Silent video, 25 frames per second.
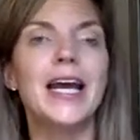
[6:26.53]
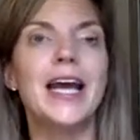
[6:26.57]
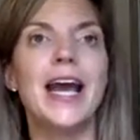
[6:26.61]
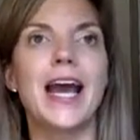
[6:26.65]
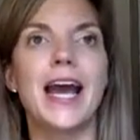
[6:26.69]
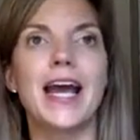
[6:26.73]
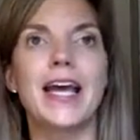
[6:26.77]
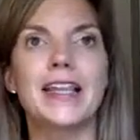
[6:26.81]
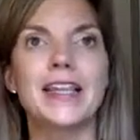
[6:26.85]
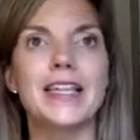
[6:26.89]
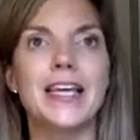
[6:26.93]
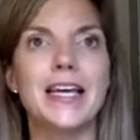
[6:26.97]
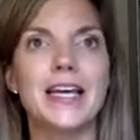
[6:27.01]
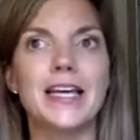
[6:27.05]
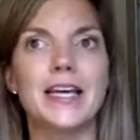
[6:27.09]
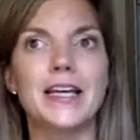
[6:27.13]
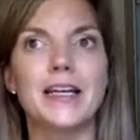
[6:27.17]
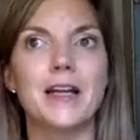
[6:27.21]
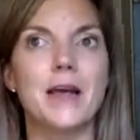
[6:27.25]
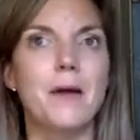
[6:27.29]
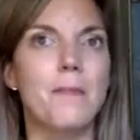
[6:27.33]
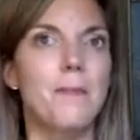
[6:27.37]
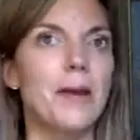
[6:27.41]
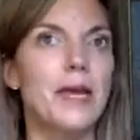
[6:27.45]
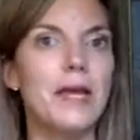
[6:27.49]
And
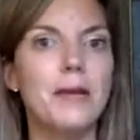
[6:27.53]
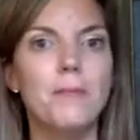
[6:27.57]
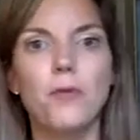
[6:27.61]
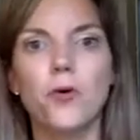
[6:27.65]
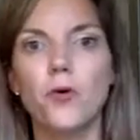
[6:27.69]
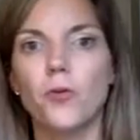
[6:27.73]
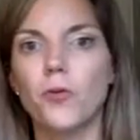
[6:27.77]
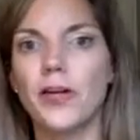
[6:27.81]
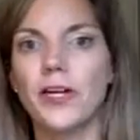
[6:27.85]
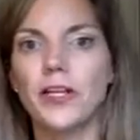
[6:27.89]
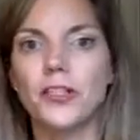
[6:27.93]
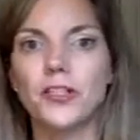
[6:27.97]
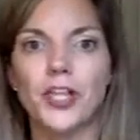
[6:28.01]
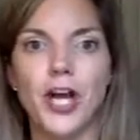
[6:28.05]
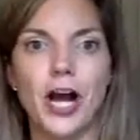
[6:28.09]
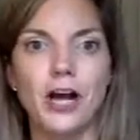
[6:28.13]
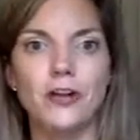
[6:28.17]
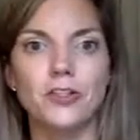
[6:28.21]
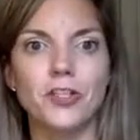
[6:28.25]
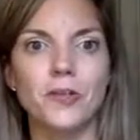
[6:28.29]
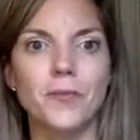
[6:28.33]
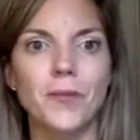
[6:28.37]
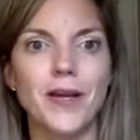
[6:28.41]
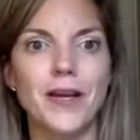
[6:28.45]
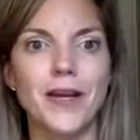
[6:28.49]
then people reached
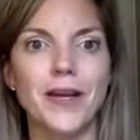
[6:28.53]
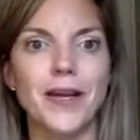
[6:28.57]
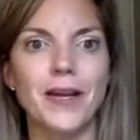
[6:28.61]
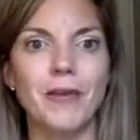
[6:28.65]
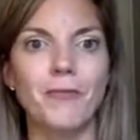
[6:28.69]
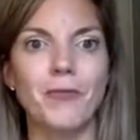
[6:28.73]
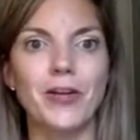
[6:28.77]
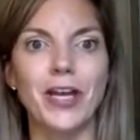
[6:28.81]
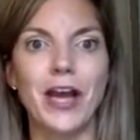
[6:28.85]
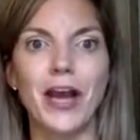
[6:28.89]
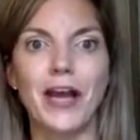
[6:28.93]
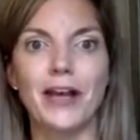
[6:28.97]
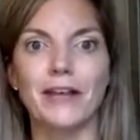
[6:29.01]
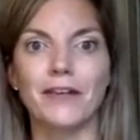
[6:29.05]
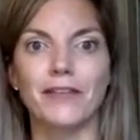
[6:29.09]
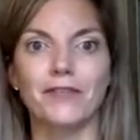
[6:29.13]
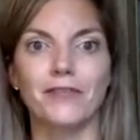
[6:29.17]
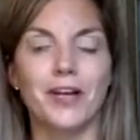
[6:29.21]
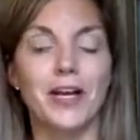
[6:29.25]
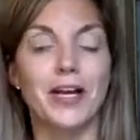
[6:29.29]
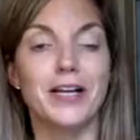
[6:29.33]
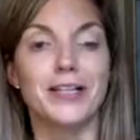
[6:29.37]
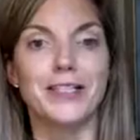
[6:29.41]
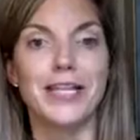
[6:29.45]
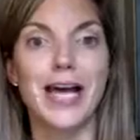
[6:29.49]
out to me and we kind
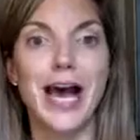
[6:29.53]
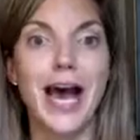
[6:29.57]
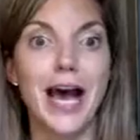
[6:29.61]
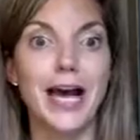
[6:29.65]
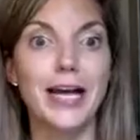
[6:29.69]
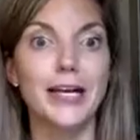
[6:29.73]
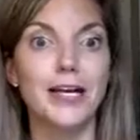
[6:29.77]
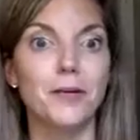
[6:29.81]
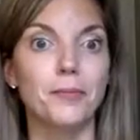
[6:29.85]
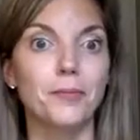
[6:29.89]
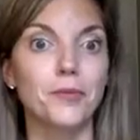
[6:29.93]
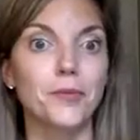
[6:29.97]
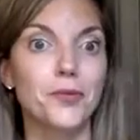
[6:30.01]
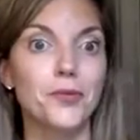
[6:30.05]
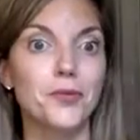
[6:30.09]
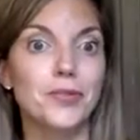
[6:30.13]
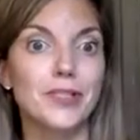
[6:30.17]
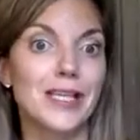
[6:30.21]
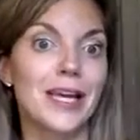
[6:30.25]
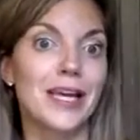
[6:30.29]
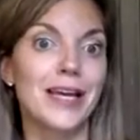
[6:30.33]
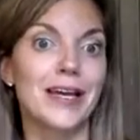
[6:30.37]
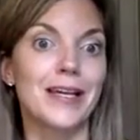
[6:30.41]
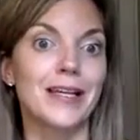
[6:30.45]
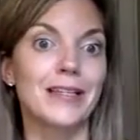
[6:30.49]
of tied up loose
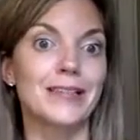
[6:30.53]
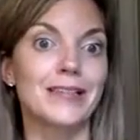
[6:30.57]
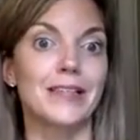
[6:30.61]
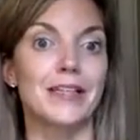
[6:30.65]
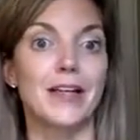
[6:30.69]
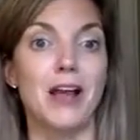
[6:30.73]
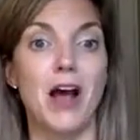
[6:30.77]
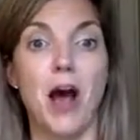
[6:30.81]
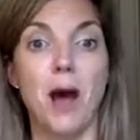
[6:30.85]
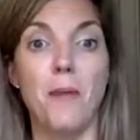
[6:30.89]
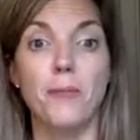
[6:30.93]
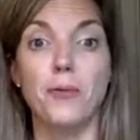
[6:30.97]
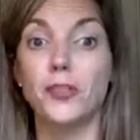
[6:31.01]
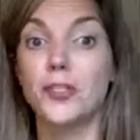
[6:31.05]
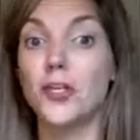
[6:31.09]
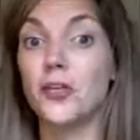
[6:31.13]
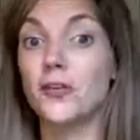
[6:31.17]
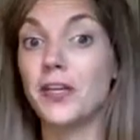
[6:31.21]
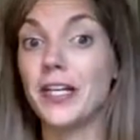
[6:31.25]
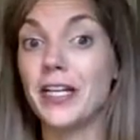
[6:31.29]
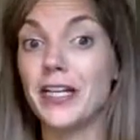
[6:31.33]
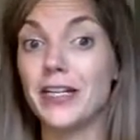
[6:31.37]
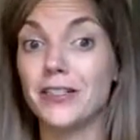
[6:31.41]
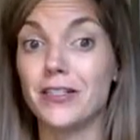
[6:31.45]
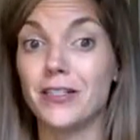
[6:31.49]
ends. And
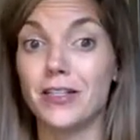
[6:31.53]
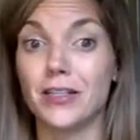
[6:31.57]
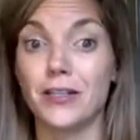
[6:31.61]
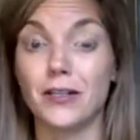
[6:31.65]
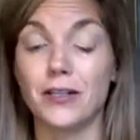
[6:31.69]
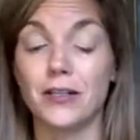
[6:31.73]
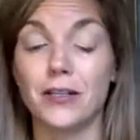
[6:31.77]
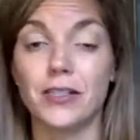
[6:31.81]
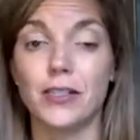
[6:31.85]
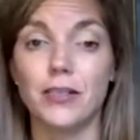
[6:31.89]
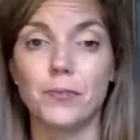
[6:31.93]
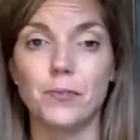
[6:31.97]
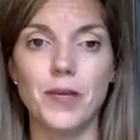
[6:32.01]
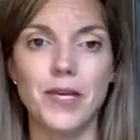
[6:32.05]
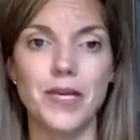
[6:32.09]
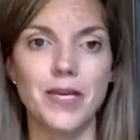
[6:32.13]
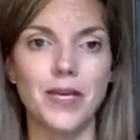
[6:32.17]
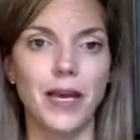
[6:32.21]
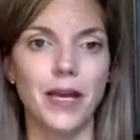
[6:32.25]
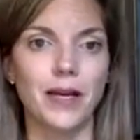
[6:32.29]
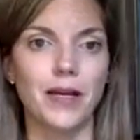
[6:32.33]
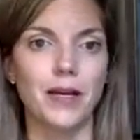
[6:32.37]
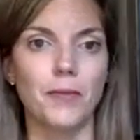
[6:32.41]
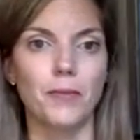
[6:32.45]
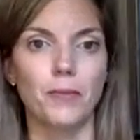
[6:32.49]
opportunity to speak
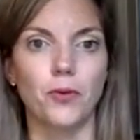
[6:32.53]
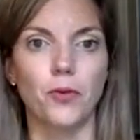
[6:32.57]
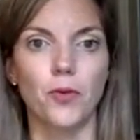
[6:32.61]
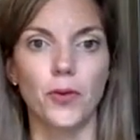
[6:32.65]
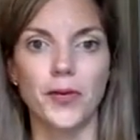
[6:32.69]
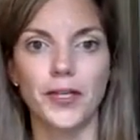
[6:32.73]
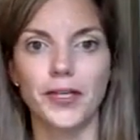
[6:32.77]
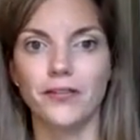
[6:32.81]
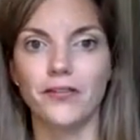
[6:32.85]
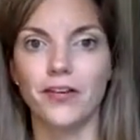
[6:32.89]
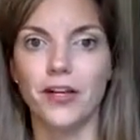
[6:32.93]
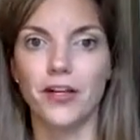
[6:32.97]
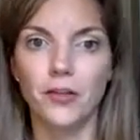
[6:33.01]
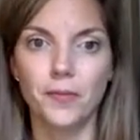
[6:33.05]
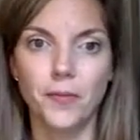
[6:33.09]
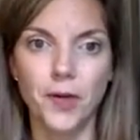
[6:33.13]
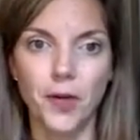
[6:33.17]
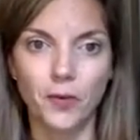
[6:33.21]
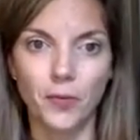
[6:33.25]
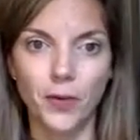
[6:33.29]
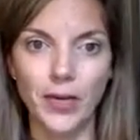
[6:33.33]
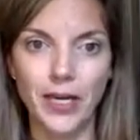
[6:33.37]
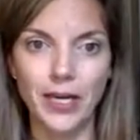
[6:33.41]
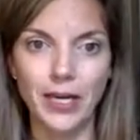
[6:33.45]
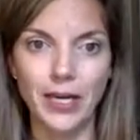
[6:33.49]
at an employee
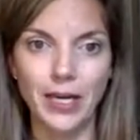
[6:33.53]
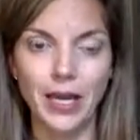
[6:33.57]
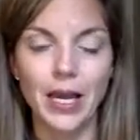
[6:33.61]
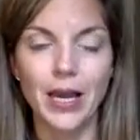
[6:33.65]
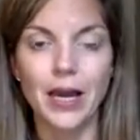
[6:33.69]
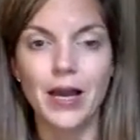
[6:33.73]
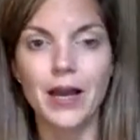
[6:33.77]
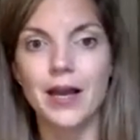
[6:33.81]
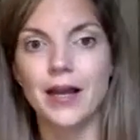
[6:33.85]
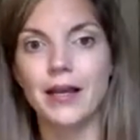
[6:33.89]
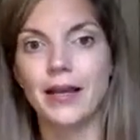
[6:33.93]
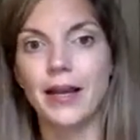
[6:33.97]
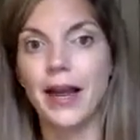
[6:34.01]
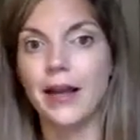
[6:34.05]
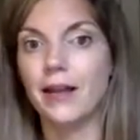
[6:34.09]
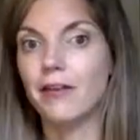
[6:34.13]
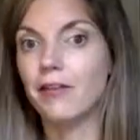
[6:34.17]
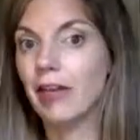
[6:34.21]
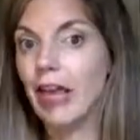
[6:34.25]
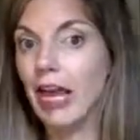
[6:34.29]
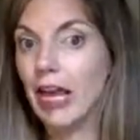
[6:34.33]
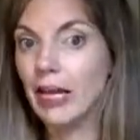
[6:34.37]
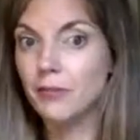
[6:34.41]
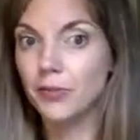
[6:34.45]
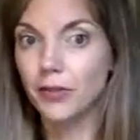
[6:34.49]
development week kind
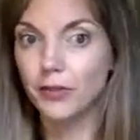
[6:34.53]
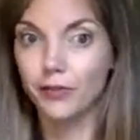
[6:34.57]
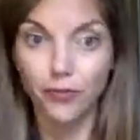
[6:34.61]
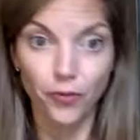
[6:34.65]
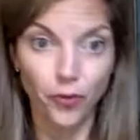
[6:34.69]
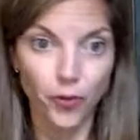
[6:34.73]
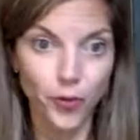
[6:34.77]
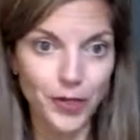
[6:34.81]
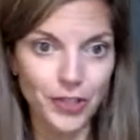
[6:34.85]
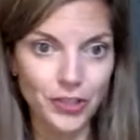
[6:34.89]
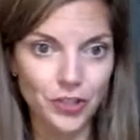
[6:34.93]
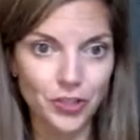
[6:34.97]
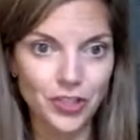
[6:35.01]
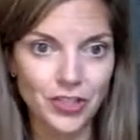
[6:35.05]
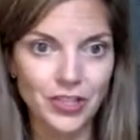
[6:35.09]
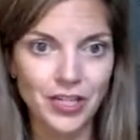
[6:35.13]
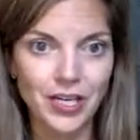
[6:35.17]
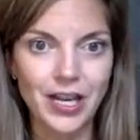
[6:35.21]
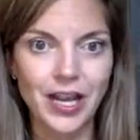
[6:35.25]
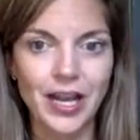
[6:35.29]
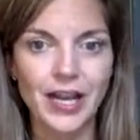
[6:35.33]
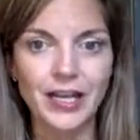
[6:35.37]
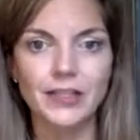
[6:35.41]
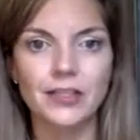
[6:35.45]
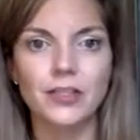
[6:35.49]
of came to fruition
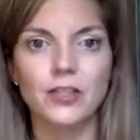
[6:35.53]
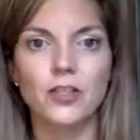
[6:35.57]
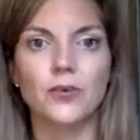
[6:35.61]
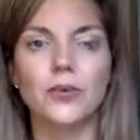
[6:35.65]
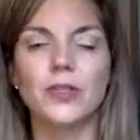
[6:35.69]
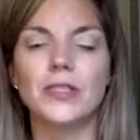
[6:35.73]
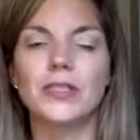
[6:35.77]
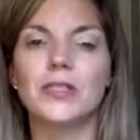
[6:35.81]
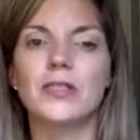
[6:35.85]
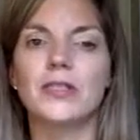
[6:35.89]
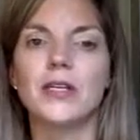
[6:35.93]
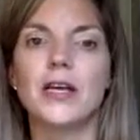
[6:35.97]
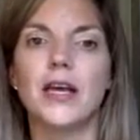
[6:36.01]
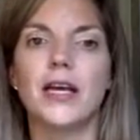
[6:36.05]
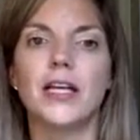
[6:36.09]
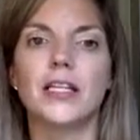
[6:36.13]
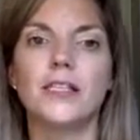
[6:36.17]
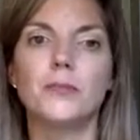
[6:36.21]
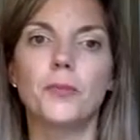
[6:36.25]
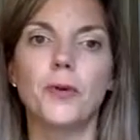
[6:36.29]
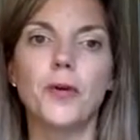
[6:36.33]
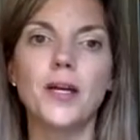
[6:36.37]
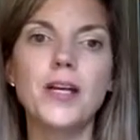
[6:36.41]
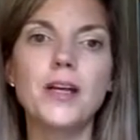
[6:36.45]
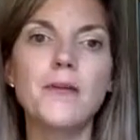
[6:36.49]
today. So
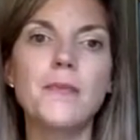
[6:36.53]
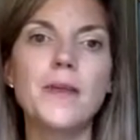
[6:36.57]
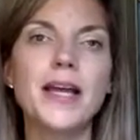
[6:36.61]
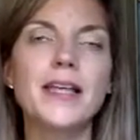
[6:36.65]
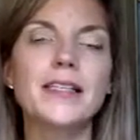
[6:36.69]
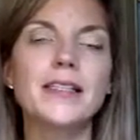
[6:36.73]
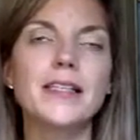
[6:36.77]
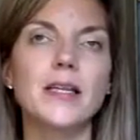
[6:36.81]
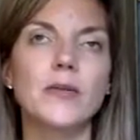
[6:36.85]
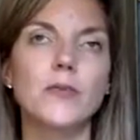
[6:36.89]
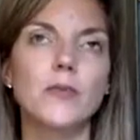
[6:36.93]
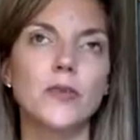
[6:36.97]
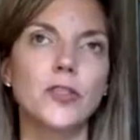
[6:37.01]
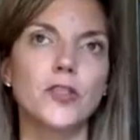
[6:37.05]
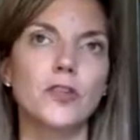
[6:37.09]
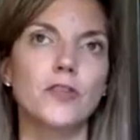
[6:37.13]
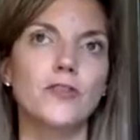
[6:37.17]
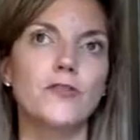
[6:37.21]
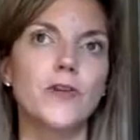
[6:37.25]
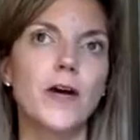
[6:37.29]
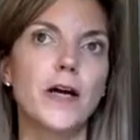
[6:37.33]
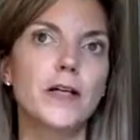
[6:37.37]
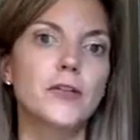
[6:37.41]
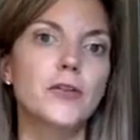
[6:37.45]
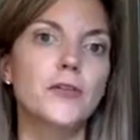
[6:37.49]
it's pretty amazing when you'll
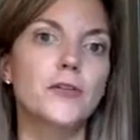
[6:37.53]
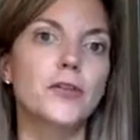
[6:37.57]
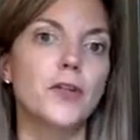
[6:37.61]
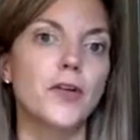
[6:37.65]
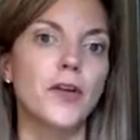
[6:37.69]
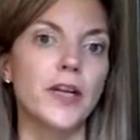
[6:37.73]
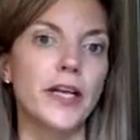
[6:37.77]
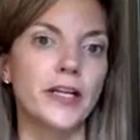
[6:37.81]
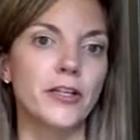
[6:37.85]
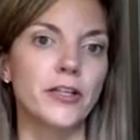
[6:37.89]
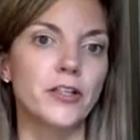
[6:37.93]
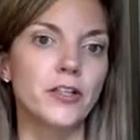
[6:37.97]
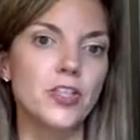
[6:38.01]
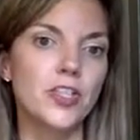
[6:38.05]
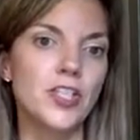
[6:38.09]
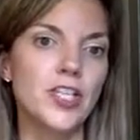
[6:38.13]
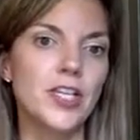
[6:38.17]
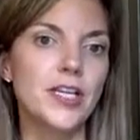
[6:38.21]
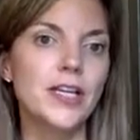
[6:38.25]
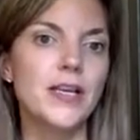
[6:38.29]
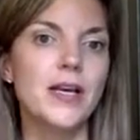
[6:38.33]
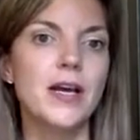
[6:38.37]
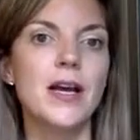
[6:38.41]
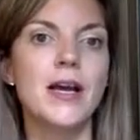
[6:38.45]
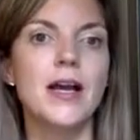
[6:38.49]
follow your
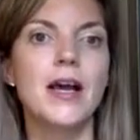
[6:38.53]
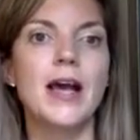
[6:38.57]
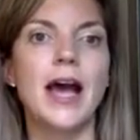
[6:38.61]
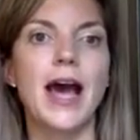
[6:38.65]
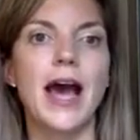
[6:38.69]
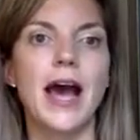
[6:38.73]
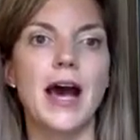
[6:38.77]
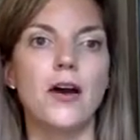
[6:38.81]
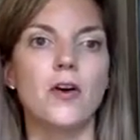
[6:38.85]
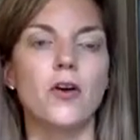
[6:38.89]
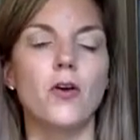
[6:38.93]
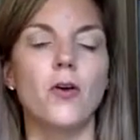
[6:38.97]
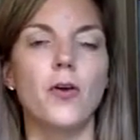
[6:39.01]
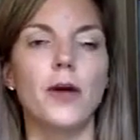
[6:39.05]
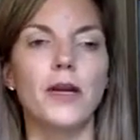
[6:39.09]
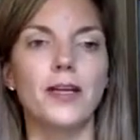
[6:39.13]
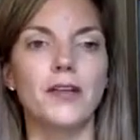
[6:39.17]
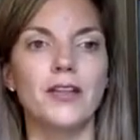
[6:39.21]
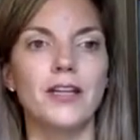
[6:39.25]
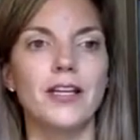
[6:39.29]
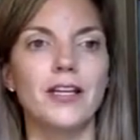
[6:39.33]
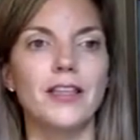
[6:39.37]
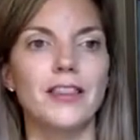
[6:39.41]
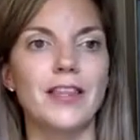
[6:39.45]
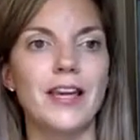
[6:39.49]
energy, how
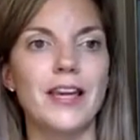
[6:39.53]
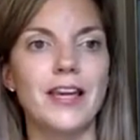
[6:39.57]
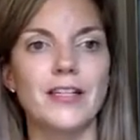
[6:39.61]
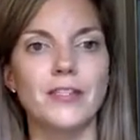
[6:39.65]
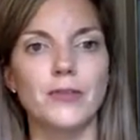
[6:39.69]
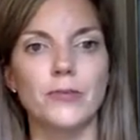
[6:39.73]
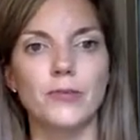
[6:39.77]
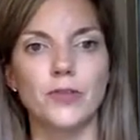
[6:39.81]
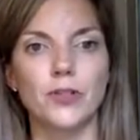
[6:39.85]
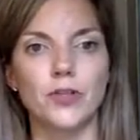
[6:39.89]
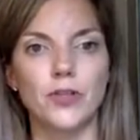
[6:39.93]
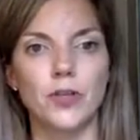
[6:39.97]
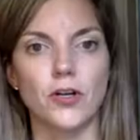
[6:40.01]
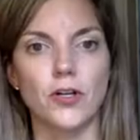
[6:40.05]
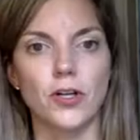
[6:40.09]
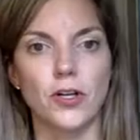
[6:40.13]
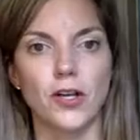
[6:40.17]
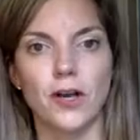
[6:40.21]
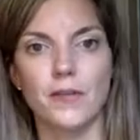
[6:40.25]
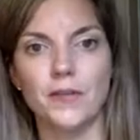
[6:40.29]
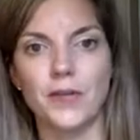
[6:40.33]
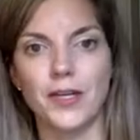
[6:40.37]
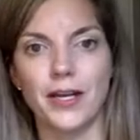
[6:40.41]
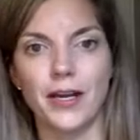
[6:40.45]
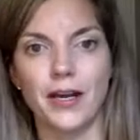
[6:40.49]
quickly things will start to
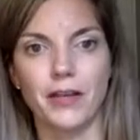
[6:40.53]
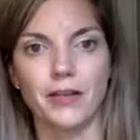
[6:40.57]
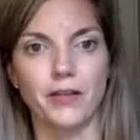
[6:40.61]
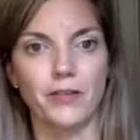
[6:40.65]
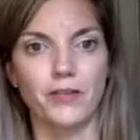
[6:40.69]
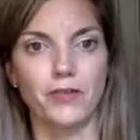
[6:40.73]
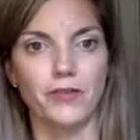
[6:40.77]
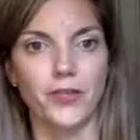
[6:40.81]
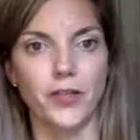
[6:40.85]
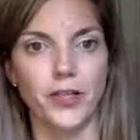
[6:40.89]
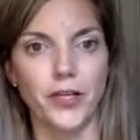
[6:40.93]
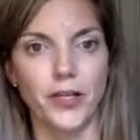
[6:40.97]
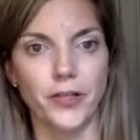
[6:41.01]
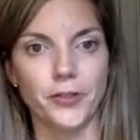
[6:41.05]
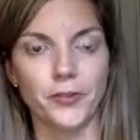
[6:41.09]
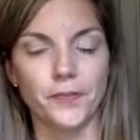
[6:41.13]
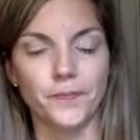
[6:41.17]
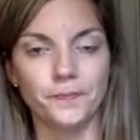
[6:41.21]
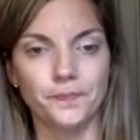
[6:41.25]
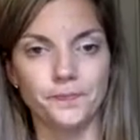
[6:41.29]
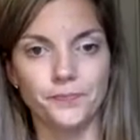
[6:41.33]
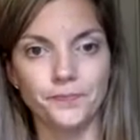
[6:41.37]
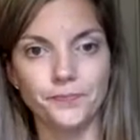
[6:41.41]
come together for you.